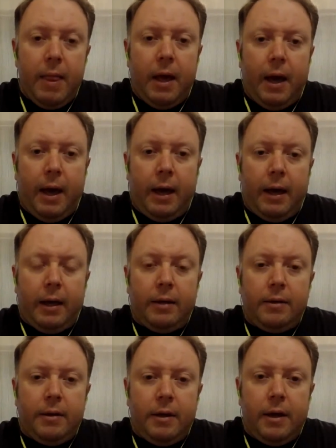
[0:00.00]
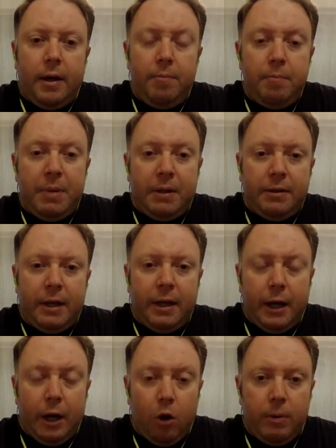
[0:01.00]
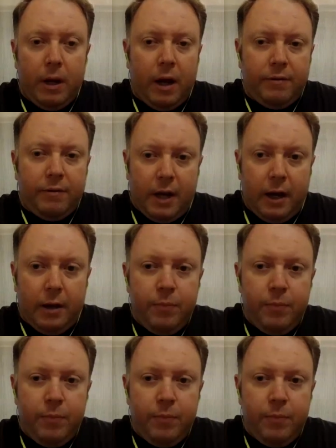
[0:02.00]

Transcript: and building a global lifestyle.